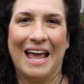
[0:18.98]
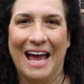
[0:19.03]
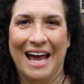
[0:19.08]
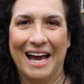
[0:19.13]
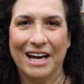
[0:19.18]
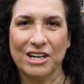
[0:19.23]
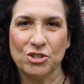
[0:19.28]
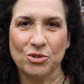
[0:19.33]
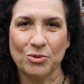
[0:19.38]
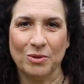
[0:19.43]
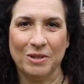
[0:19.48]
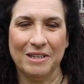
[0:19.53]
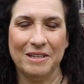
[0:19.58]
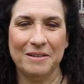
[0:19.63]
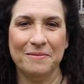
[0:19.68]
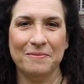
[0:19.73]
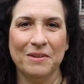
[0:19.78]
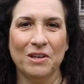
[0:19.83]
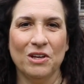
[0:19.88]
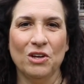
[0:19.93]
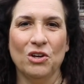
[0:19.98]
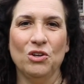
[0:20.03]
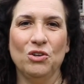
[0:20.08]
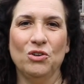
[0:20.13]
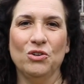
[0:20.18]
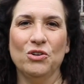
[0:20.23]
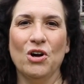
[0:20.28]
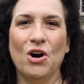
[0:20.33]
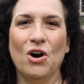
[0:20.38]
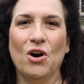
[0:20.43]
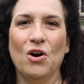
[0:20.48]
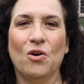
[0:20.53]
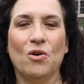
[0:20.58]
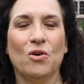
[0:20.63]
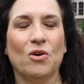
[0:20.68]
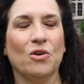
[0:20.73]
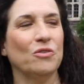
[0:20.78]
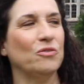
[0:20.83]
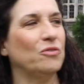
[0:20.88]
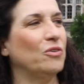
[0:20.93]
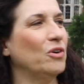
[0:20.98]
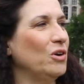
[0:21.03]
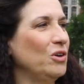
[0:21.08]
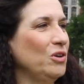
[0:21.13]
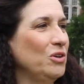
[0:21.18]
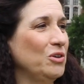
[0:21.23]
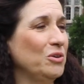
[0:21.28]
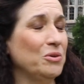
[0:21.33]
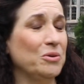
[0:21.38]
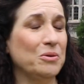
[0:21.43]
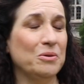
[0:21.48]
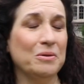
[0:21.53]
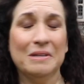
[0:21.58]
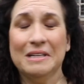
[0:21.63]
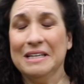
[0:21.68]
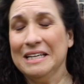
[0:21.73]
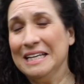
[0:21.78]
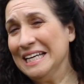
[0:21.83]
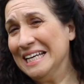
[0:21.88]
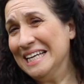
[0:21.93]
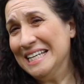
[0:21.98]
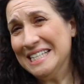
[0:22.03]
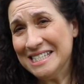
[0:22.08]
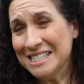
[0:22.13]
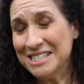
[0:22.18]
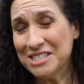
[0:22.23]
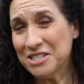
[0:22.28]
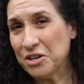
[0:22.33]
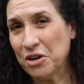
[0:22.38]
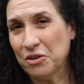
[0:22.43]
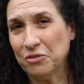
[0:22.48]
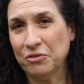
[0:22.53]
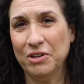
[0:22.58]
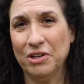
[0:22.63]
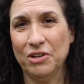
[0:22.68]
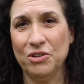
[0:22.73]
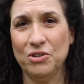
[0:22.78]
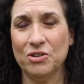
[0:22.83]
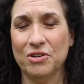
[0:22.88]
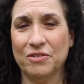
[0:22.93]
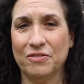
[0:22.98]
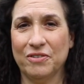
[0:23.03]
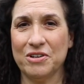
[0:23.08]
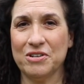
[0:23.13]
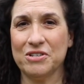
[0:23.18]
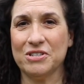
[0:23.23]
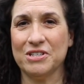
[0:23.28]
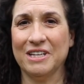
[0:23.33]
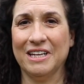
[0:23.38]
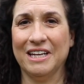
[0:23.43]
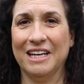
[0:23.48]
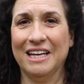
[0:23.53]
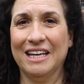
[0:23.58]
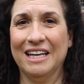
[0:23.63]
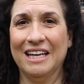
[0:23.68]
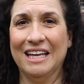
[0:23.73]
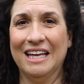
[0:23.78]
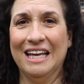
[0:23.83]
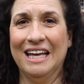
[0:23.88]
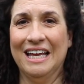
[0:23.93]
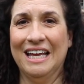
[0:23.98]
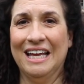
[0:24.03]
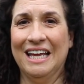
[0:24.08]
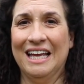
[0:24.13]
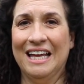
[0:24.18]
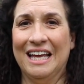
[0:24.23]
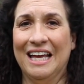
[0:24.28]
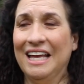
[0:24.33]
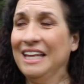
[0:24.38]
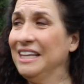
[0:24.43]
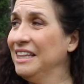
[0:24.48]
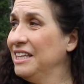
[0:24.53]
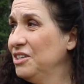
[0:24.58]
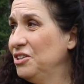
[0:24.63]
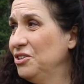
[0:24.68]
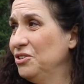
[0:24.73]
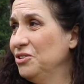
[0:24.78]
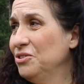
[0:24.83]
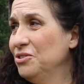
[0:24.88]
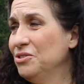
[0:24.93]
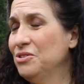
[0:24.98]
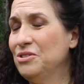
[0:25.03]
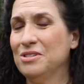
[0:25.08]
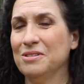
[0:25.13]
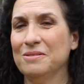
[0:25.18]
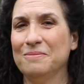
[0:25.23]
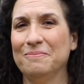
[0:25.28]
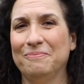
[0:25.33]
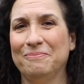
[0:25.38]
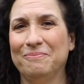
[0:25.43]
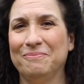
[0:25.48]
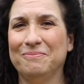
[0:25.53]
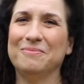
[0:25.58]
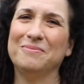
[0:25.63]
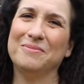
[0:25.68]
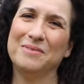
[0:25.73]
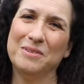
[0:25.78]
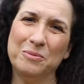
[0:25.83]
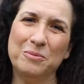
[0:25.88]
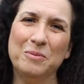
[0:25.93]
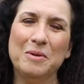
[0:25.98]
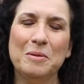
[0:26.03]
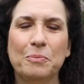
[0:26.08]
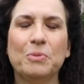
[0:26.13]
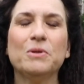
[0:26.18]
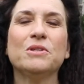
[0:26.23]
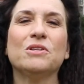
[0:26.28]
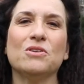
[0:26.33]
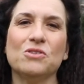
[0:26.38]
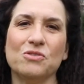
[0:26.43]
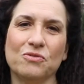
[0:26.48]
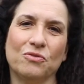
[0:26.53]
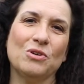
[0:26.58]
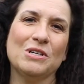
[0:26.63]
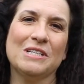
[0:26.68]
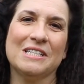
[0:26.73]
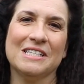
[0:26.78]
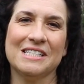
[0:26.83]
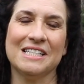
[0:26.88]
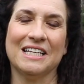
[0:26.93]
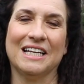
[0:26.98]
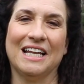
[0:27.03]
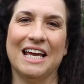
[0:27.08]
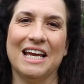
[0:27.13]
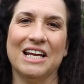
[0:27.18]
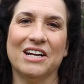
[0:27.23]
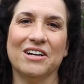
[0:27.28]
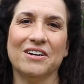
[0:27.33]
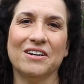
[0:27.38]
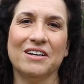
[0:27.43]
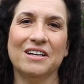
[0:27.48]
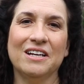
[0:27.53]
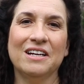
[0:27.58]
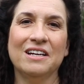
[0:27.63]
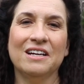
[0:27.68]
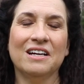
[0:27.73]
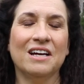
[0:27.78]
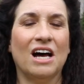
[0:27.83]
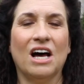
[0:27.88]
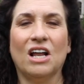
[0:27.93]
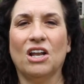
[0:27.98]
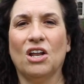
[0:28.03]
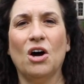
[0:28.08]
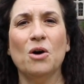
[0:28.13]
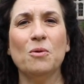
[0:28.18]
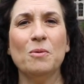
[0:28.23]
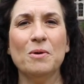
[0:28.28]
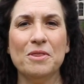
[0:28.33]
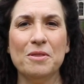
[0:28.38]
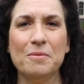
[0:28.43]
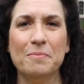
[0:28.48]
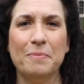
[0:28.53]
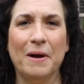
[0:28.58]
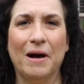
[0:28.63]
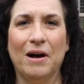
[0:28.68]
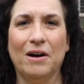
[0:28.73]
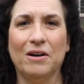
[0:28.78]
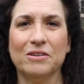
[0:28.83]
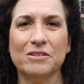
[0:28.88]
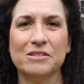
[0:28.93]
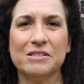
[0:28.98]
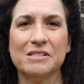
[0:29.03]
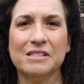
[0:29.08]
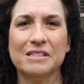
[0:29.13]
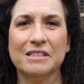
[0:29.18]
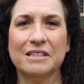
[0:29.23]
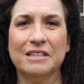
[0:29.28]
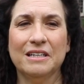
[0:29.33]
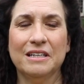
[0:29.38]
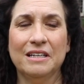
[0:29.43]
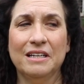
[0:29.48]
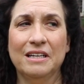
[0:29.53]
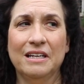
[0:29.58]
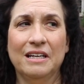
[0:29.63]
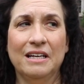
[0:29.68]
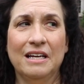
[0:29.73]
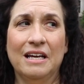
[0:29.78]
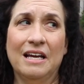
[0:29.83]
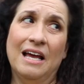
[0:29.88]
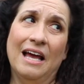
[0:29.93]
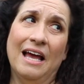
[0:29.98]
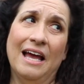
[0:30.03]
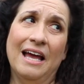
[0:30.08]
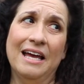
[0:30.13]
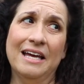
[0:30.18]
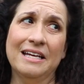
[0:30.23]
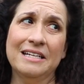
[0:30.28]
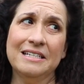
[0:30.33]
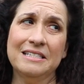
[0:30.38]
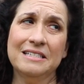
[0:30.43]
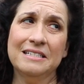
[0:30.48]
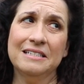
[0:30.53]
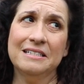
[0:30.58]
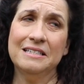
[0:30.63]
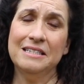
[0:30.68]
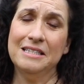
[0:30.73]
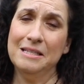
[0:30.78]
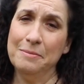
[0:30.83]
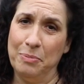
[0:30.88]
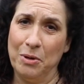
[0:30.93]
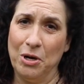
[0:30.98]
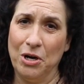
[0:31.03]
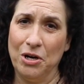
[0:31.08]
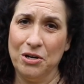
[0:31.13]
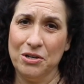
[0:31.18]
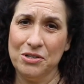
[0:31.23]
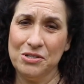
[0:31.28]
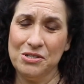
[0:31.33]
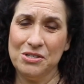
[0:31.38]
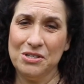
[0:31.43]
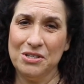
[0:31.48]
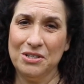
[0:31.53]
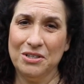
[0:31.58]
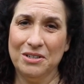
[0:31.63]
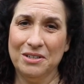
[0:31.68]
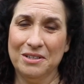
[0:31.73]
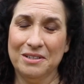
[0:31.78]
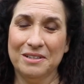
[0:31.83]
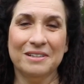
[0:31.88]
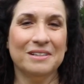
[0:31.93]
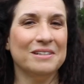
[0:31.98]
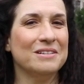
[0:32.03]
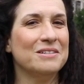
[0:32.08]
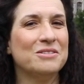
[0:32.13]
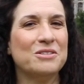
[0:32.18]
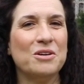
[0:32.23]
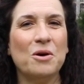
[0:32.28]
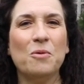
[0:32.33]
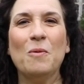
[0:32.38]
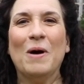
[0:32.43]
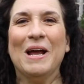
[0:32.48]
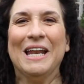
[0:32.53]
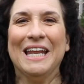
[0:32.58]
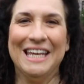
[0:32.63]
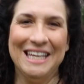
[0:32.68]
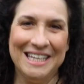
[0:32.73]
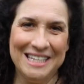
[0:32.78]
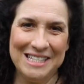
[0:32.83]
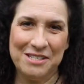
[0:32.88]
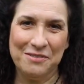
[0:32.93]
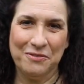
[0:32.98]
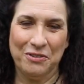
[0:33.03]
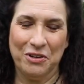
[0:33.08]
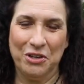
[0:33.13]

actually, Virt-U isn't a real university. And the dudes, we put those voices in later, along with the bells and the birds. So what is